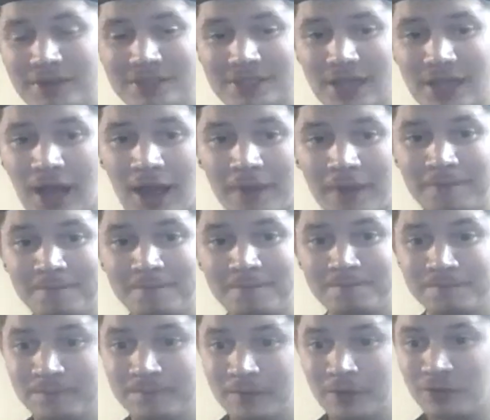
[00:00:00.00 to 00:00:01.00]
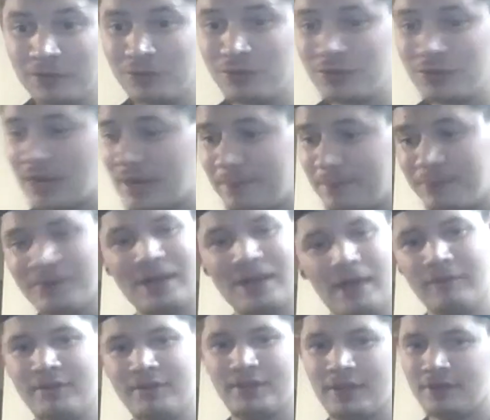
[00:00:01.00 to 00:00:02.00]
in time, you got to put
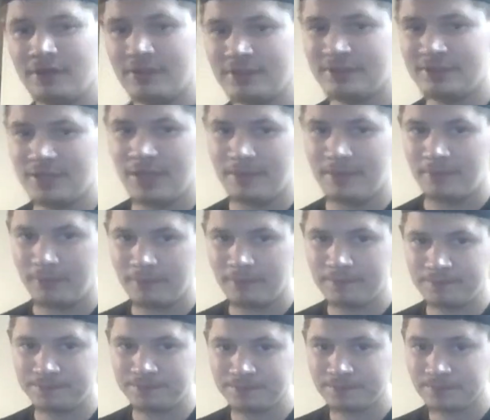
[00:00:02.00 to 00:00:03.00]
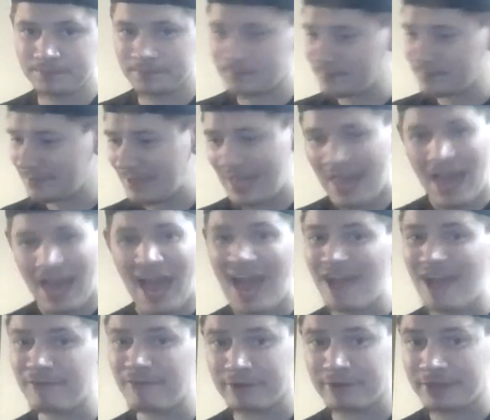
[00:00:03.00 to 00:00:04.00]
everything on the table.
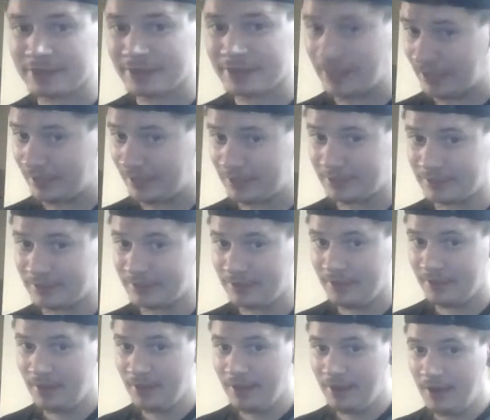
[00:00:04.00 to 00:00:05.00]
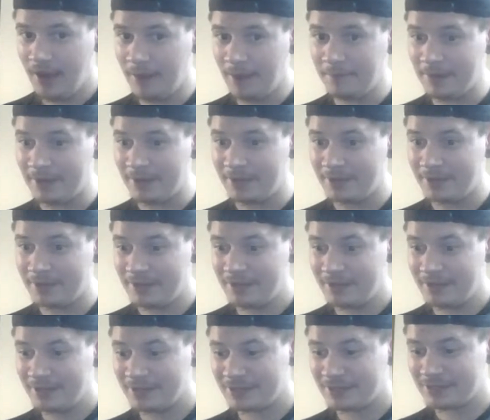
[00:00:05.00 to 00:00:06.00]
Everything. I mean,
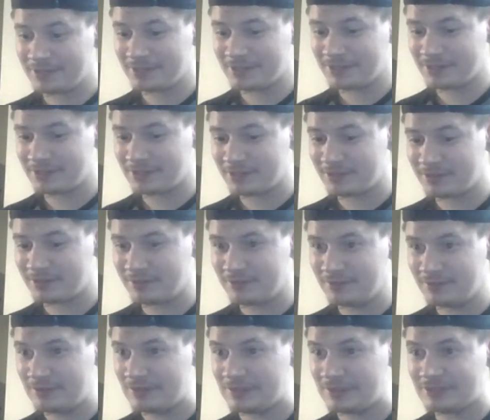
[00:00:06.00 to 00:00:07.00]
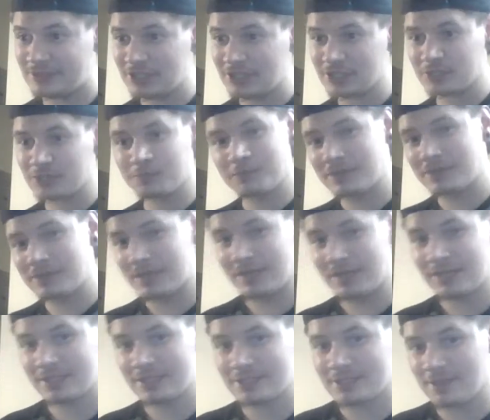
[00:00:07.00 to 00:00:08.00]
just
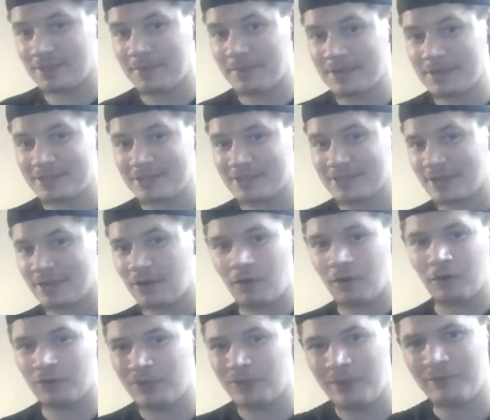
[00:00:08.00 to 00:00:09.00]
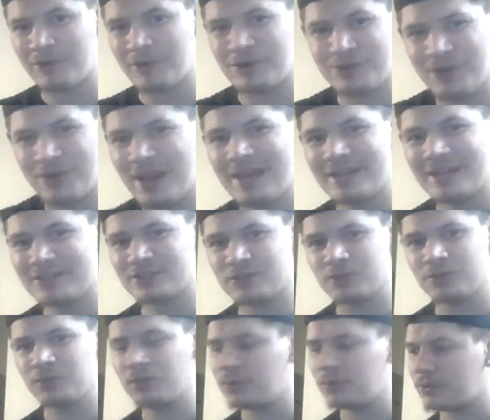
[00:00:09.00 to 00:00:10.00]
because somebody's like, oh, they were great at
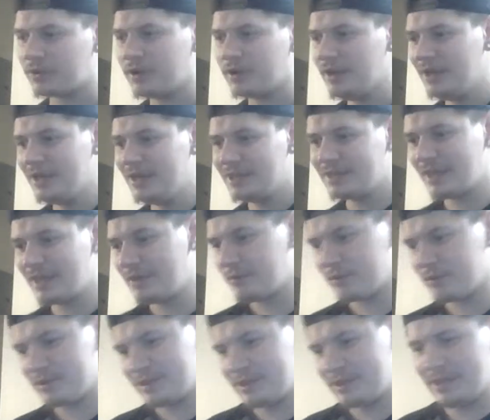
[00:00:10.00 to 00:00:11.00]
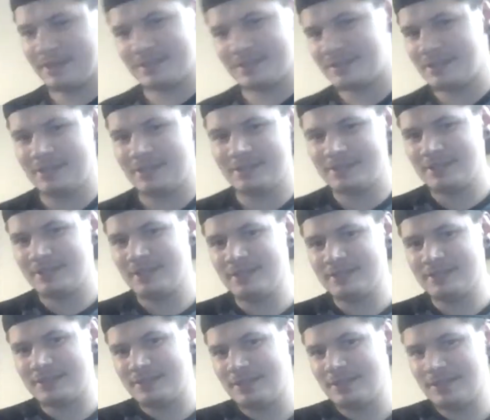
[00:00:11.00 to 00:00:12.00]
school, or they were this, and
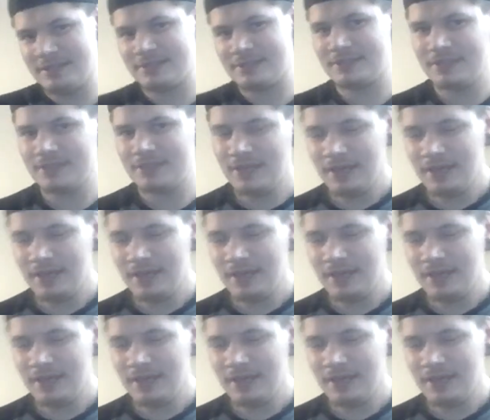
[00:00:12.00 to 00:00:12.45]
this, and this.